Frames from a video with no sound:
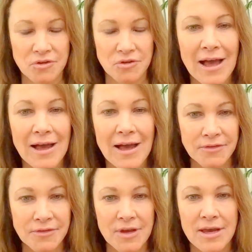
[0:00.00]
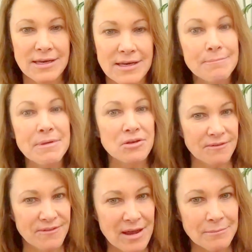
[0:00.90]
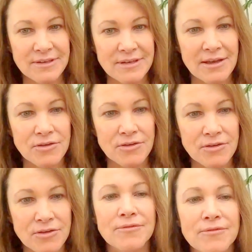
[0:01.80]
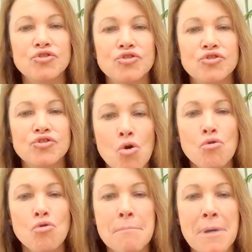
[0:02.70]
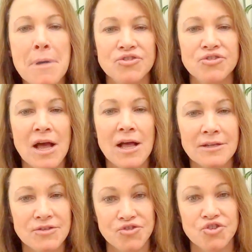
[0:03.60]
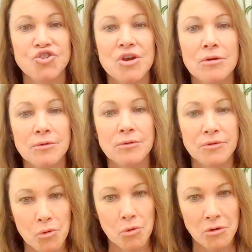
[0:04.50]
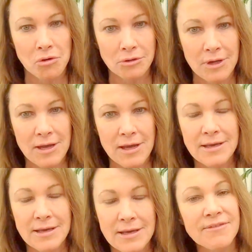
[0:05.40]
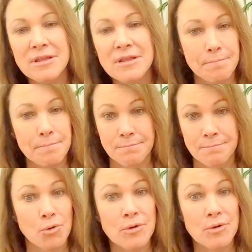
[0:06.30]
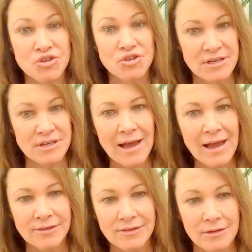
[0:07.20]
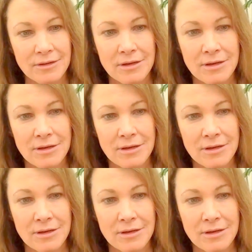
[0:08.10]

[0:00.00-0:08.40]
of their lives, keeping their families together. You have so much knowledge to share with the world. Given the Parisian attacks,